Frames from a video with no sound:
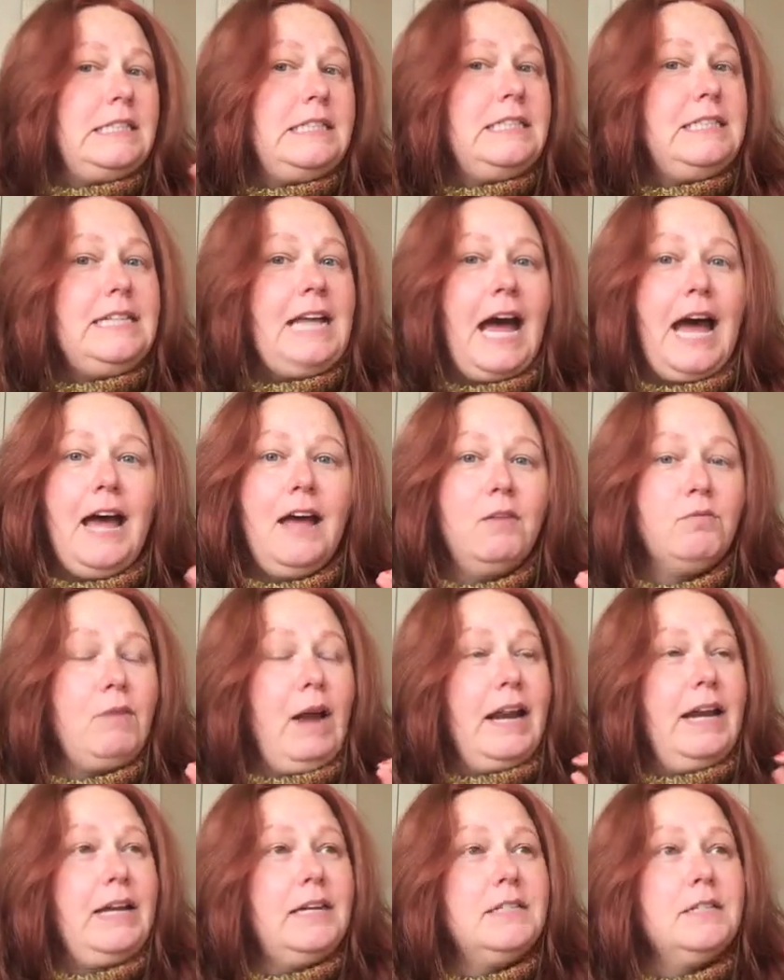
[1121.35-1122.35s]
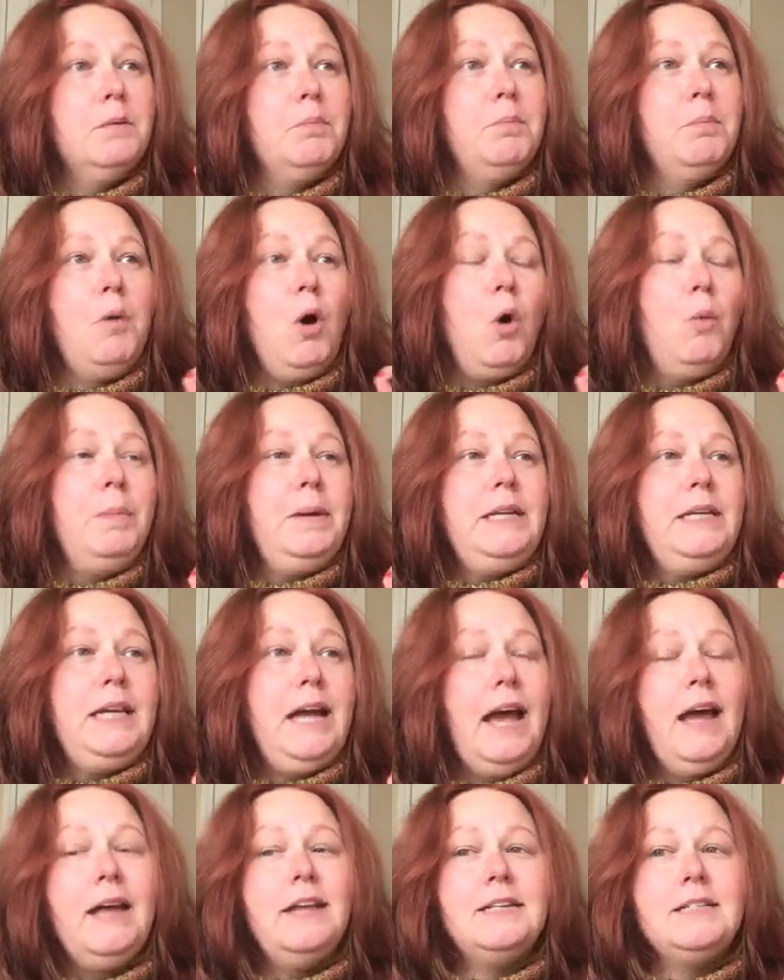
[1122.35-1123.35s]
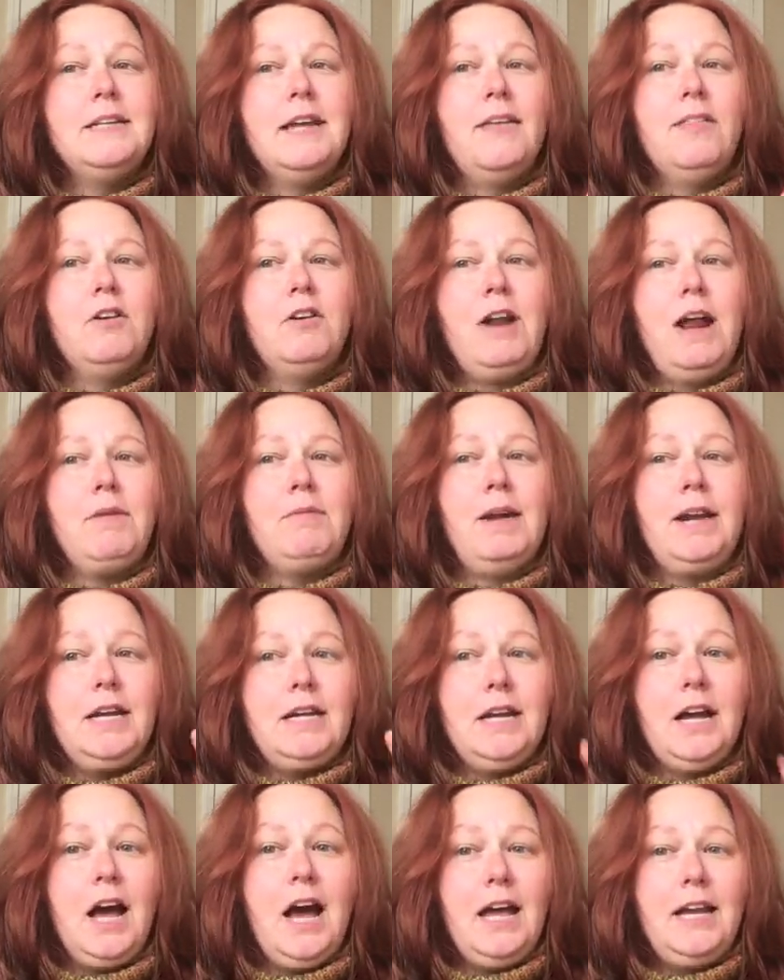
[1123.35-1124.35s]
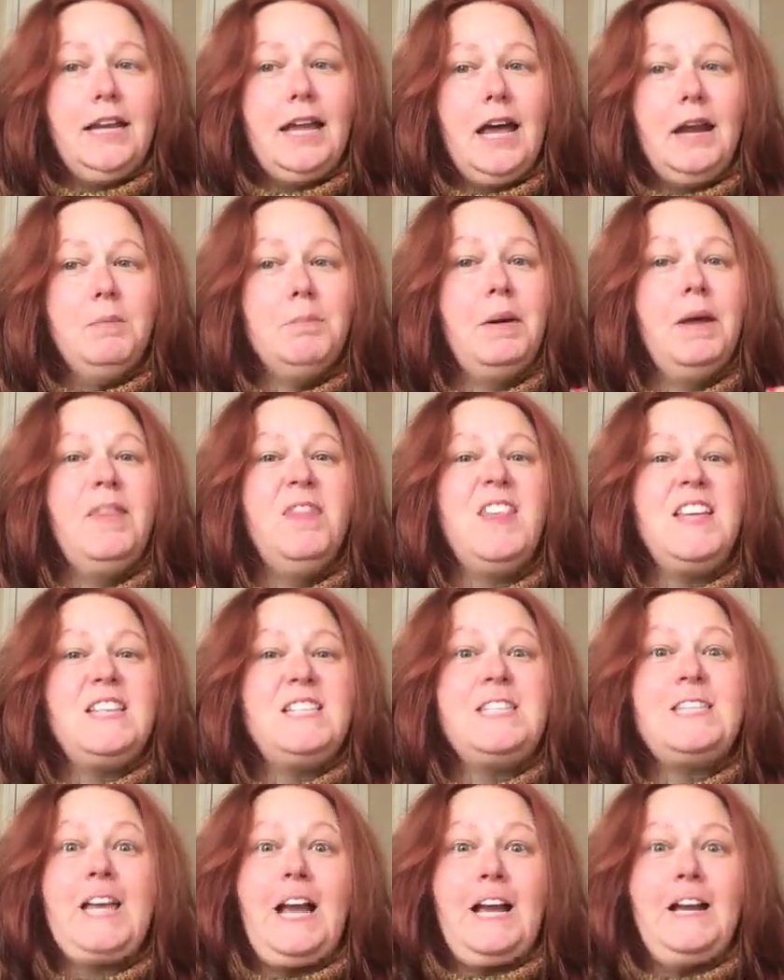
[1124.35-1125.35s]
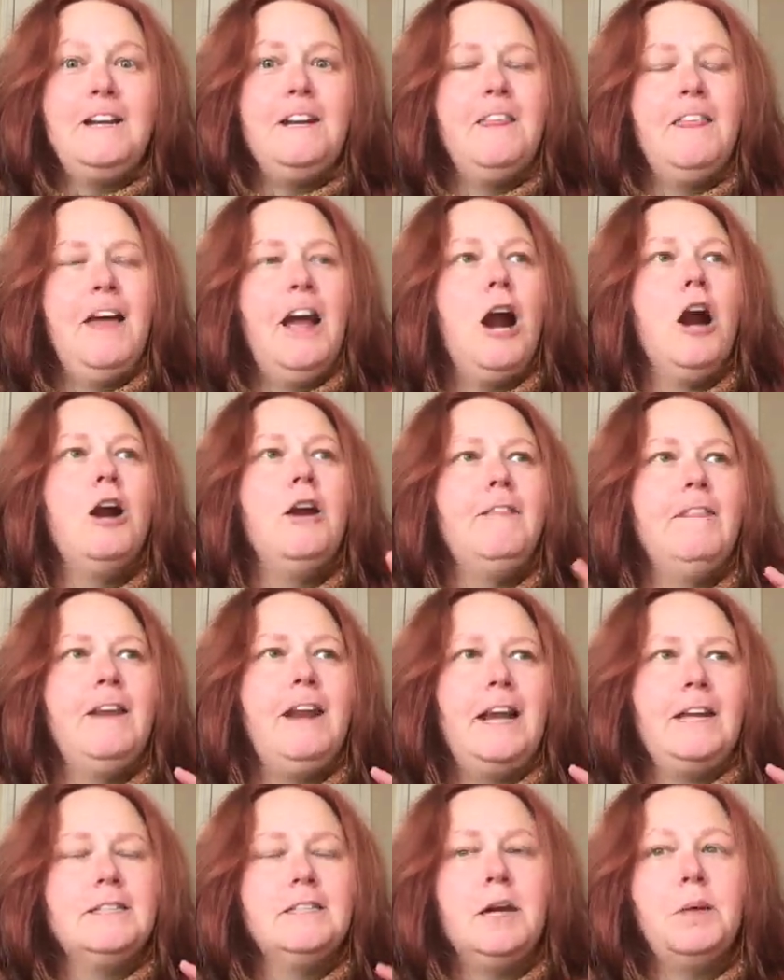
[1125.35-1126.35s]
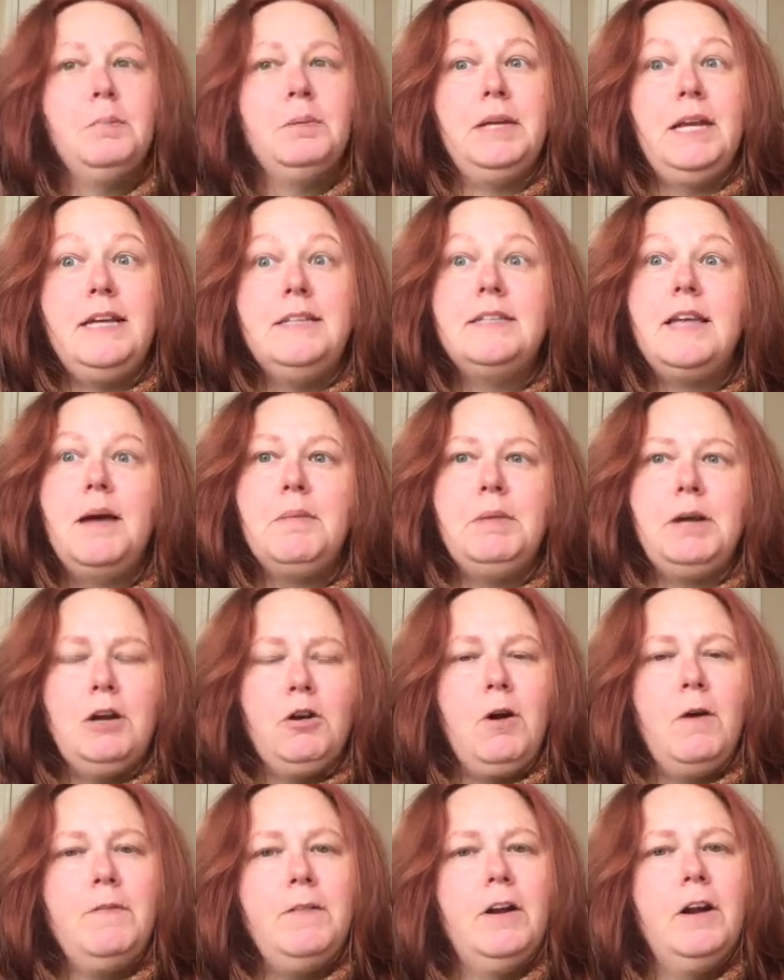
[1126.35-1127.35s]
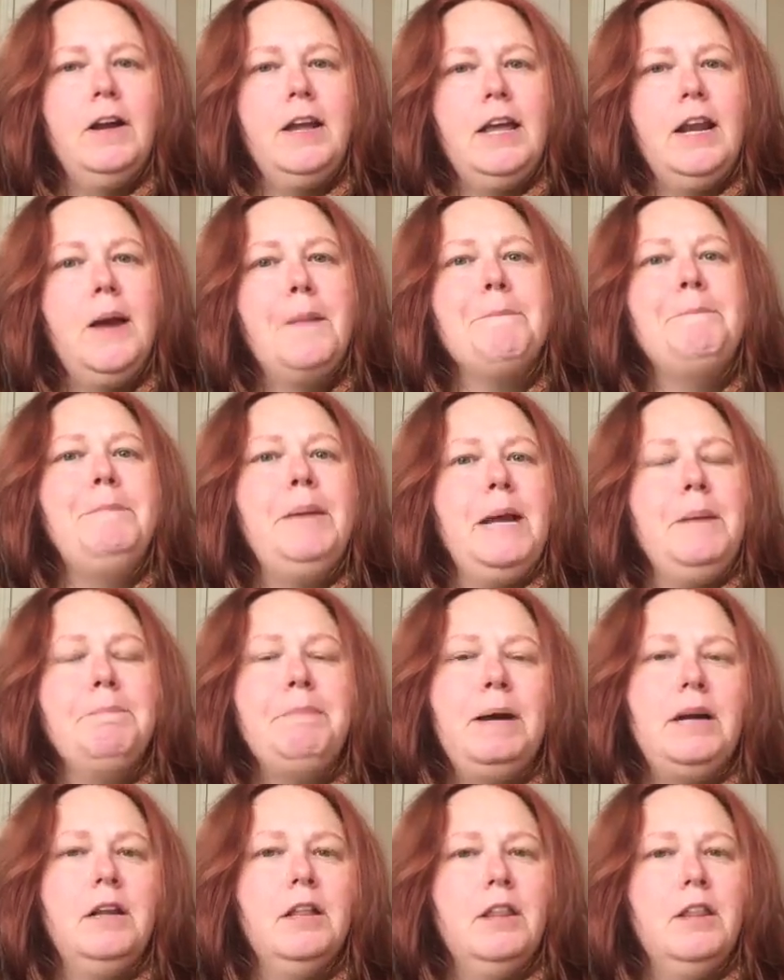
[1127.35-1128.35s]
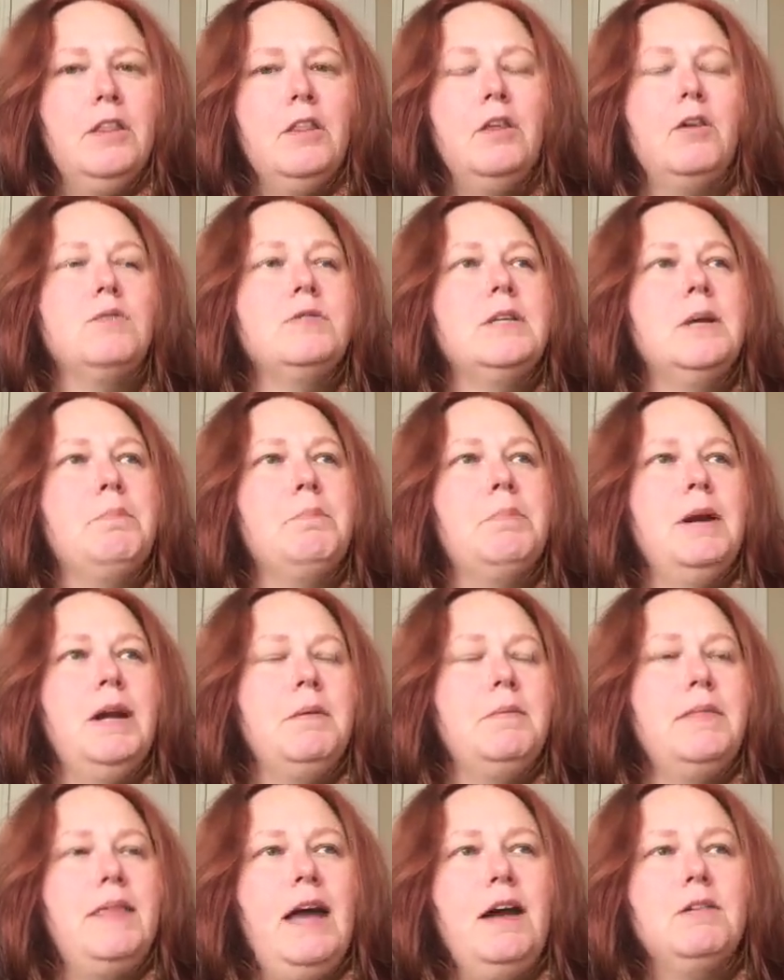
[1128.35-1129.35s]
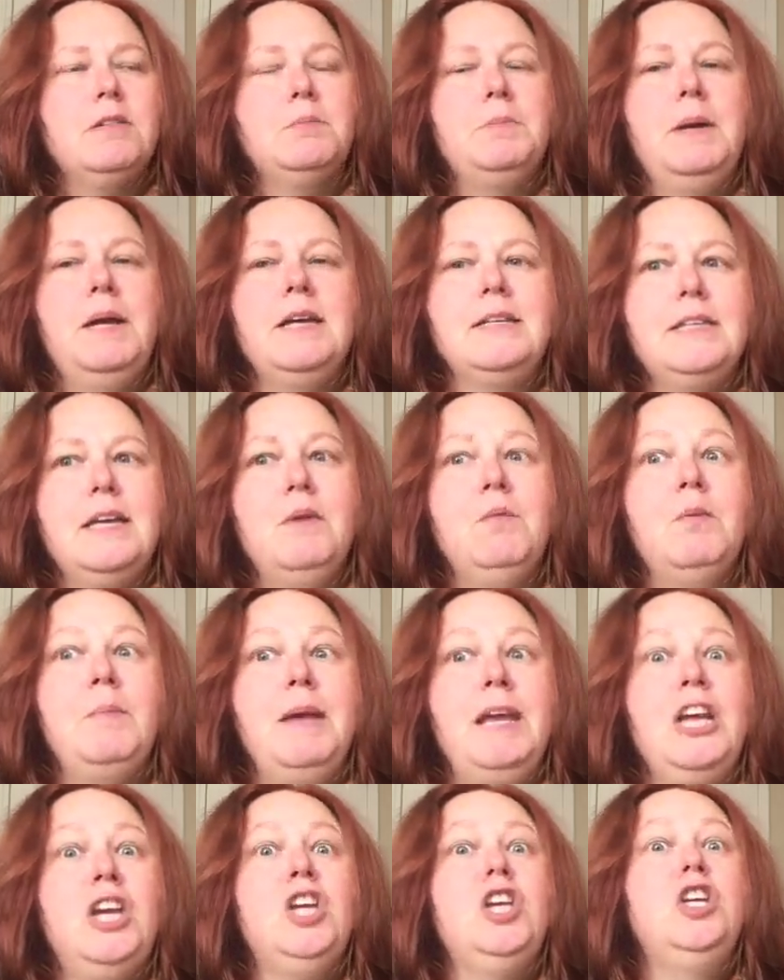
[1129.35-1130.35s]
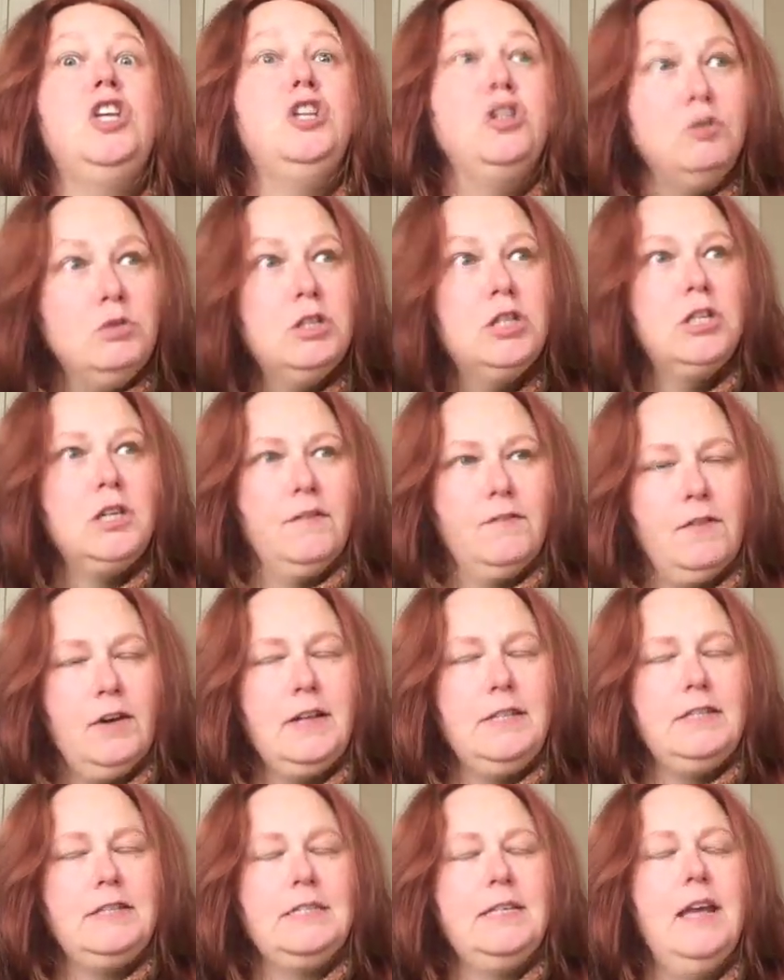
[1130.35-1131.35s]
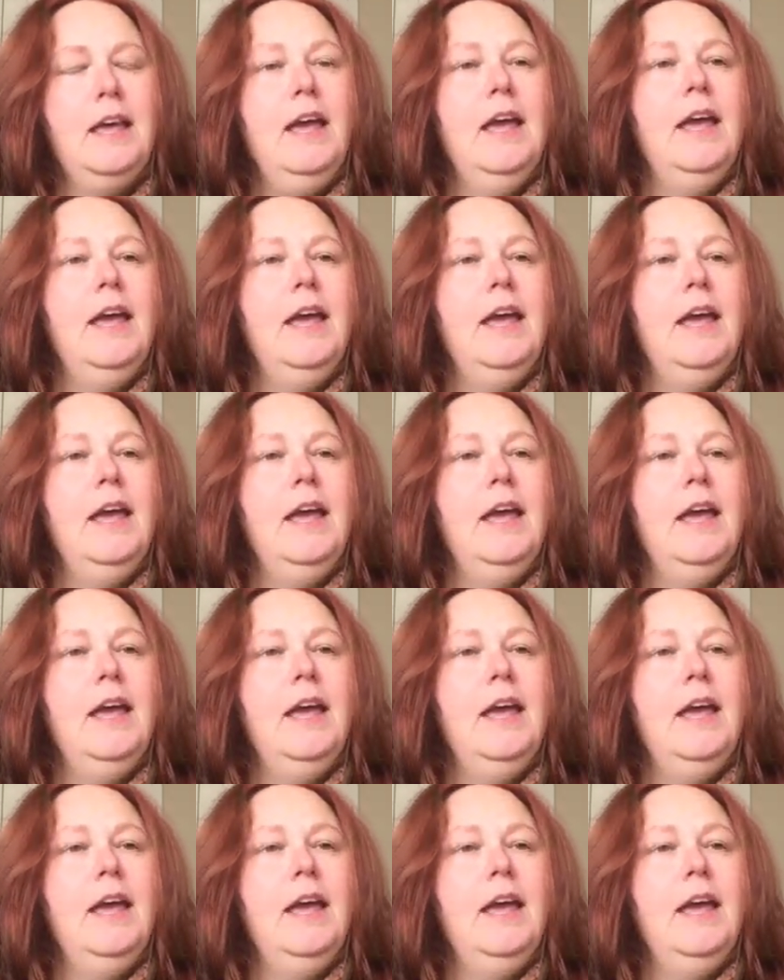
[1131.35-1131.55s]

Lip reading: not ready to open yet and they're not ready to cut yet, but the second they are, in the next couple days, I'm going to go out there and get a big bundle of those and bring them in the house, because it will make a huge difference